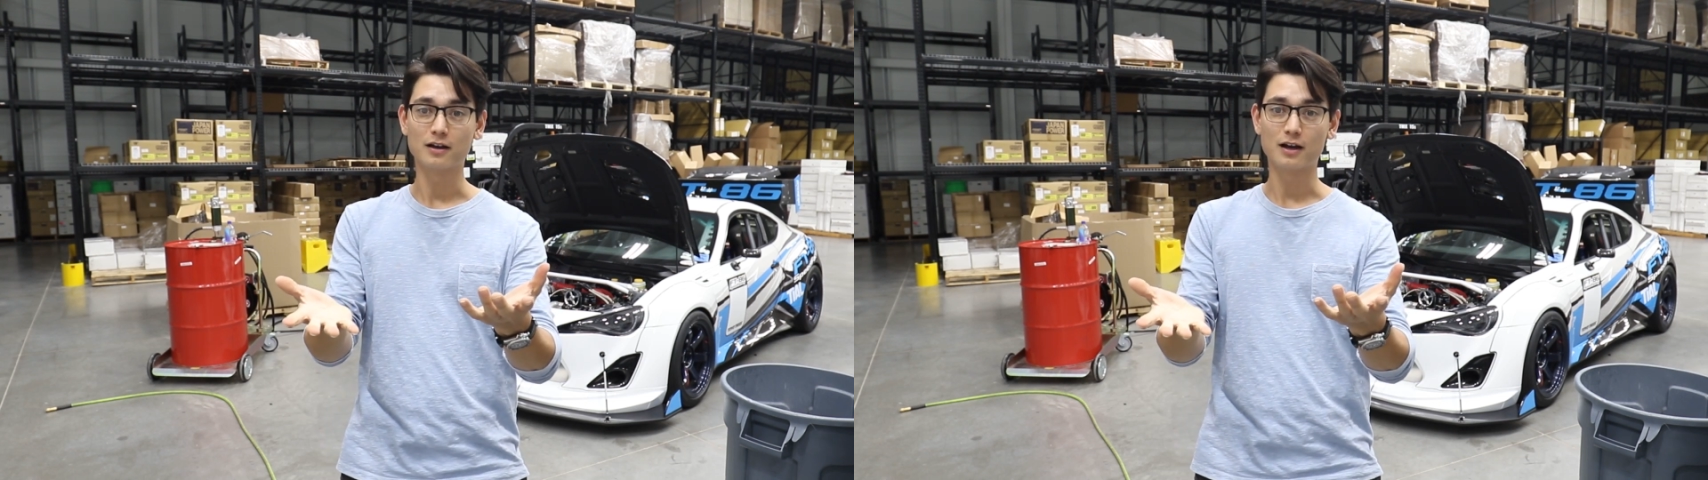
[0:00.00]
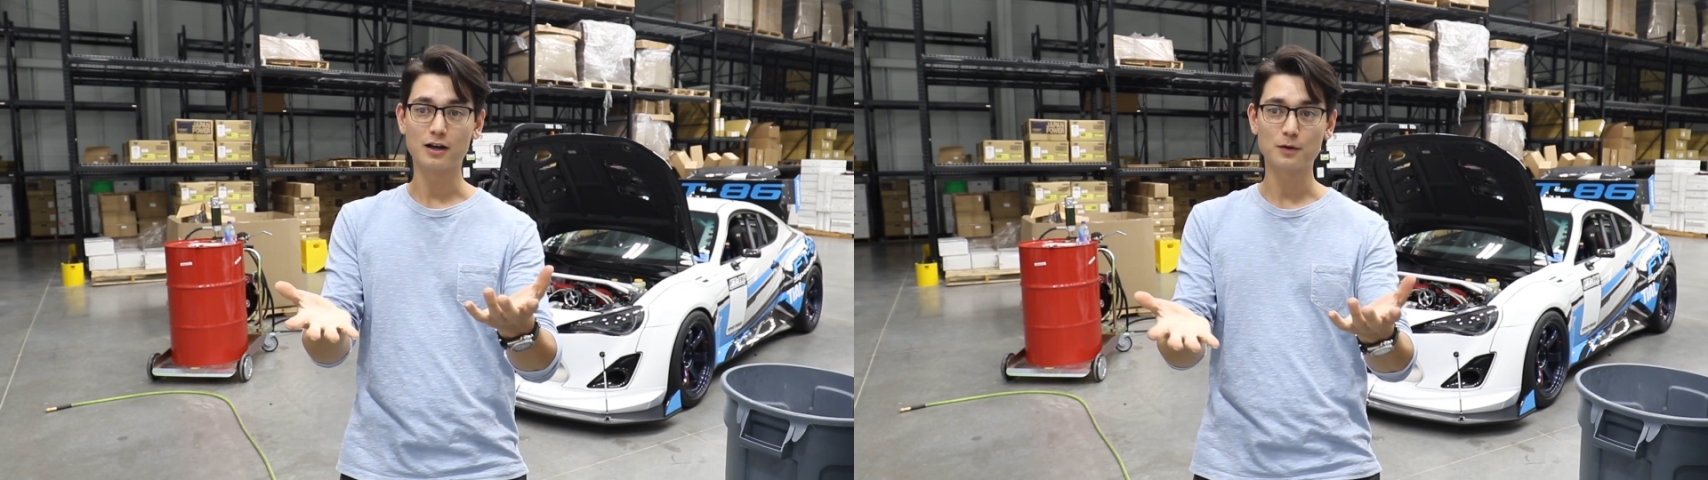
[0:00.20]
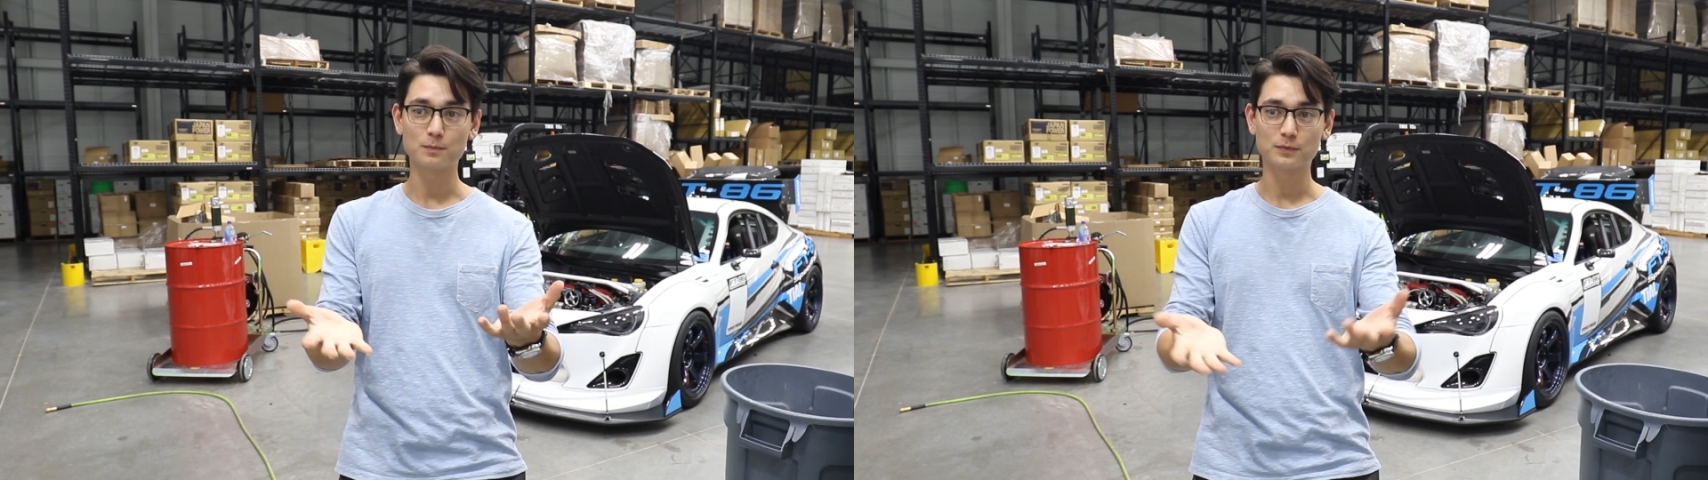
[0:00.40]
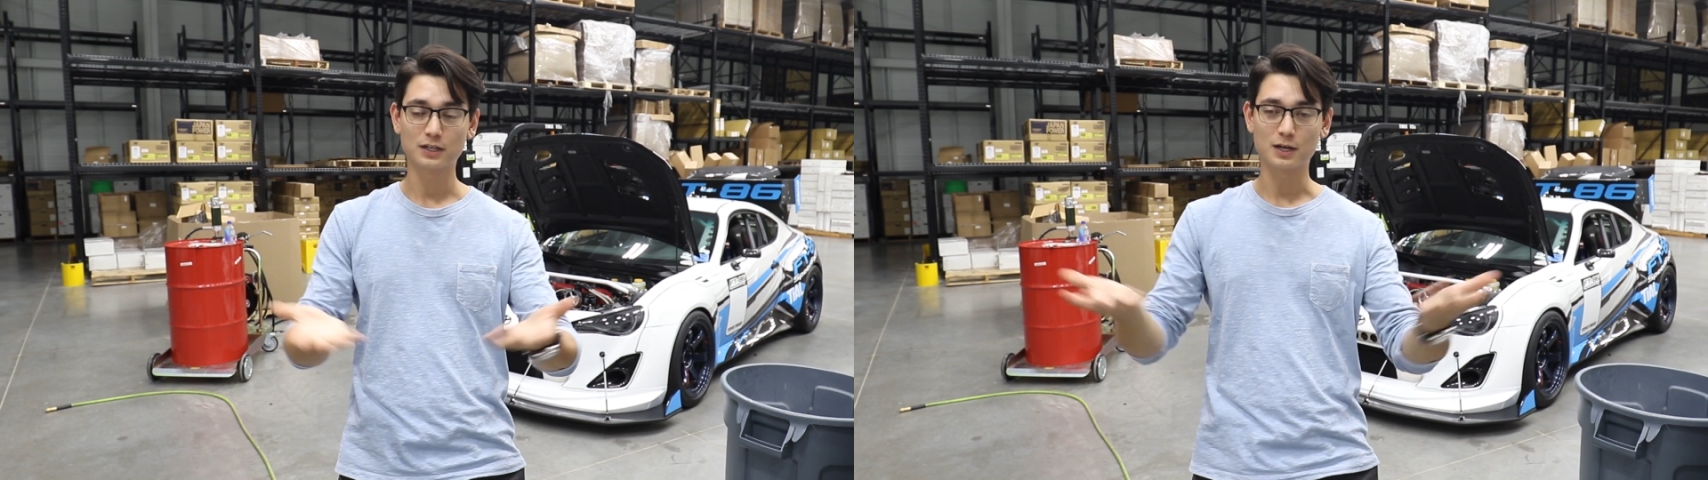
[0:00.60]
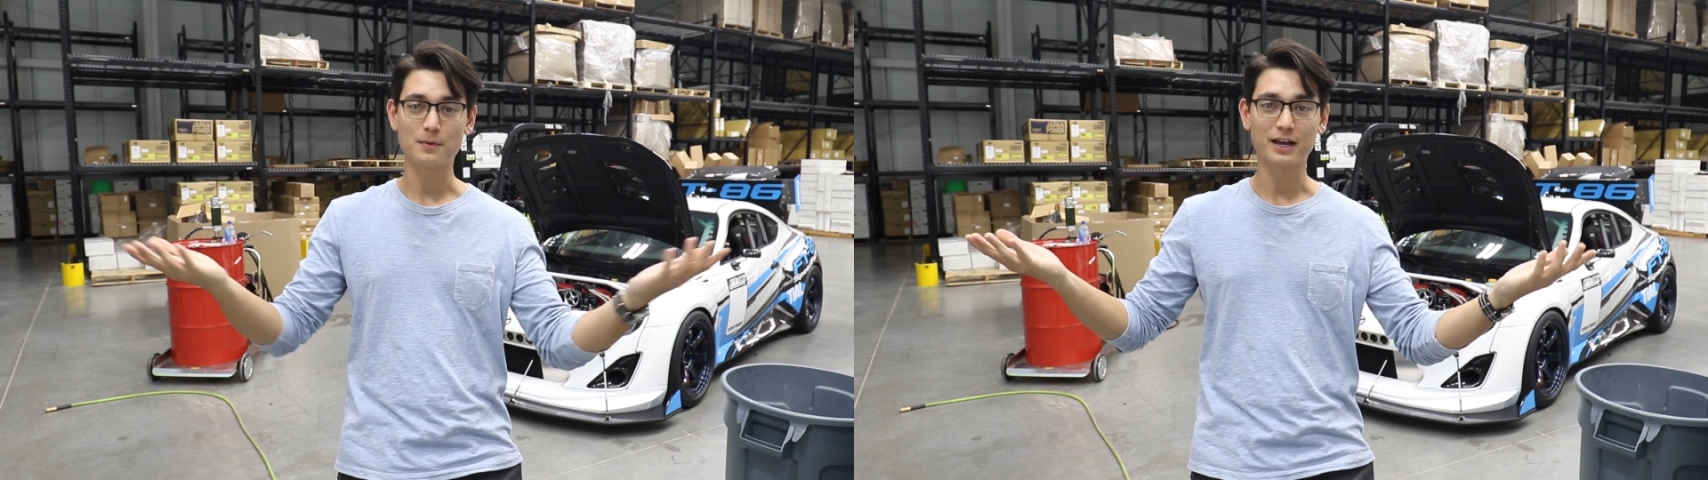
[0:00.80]

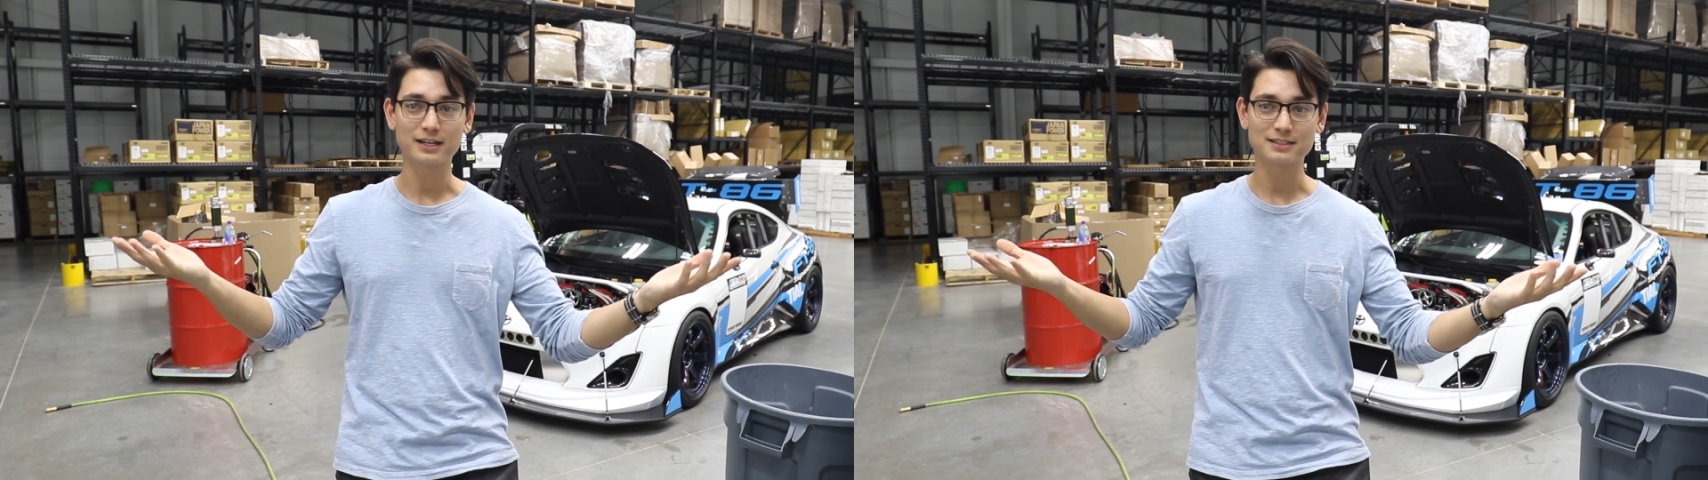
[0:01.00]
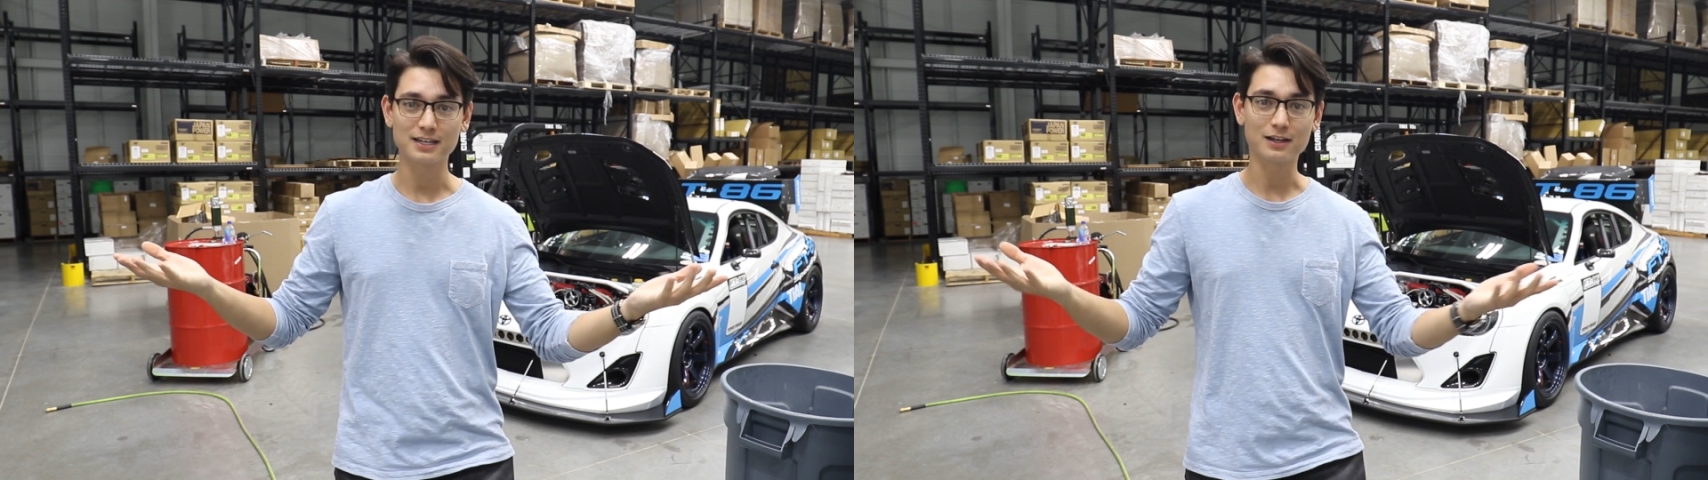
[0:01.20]
come by and say